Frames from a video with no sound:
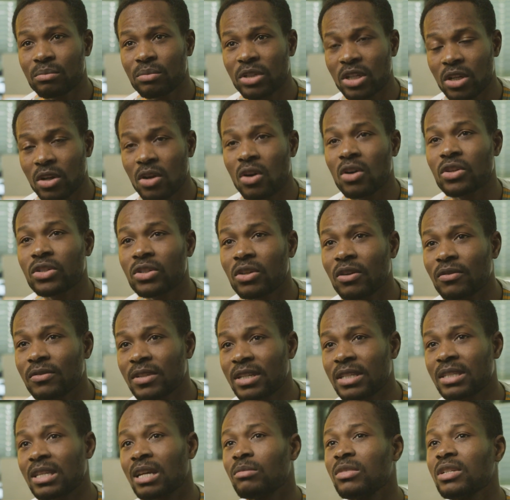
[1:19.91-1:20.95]
because of
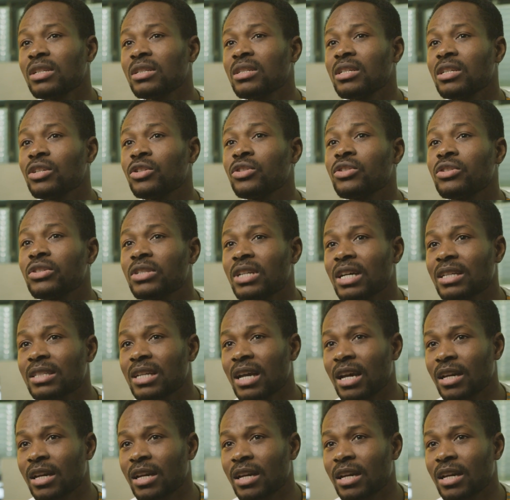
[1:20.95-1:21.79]
the stability issues that